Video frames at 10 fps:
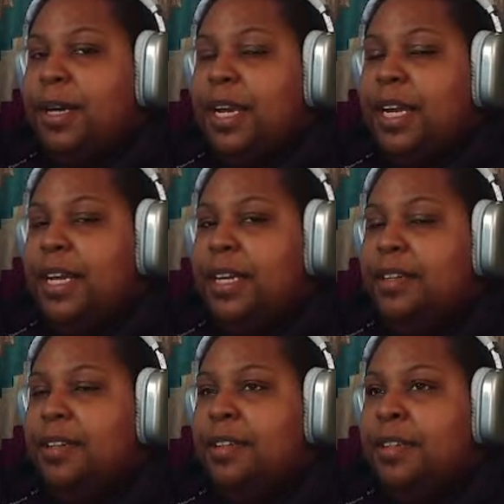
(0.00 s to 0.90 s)

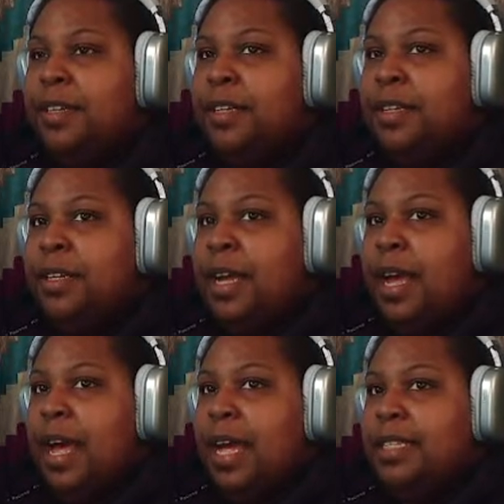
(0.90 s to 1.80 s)
in
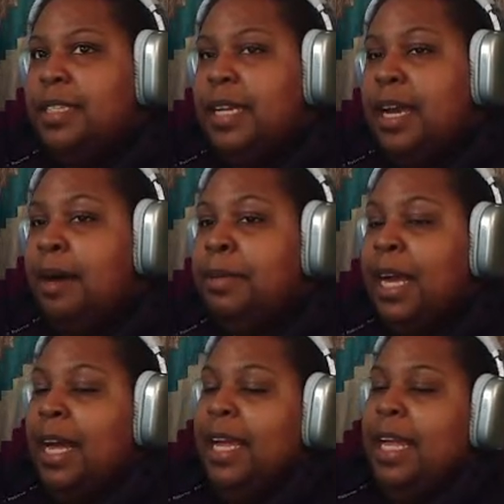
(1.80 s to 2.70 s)
Etsy. I'm
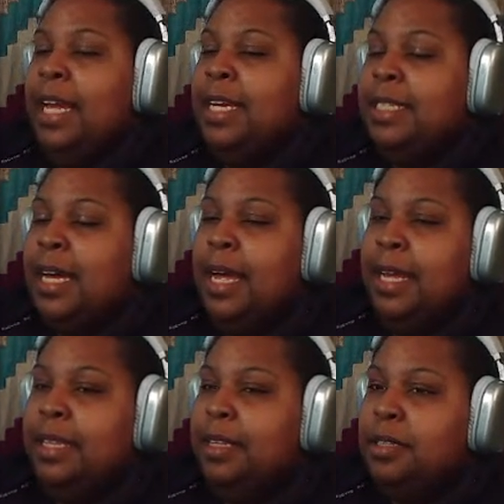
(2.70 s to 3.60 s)
not
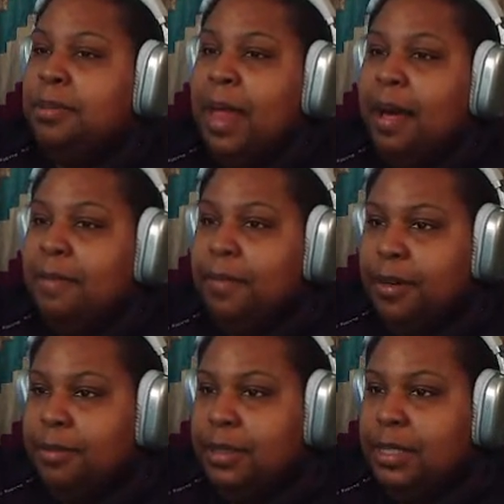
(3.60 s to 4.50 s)
anti those
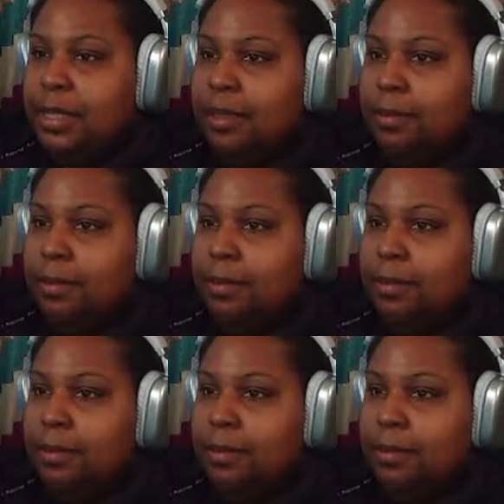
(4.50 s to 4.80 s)
platforms.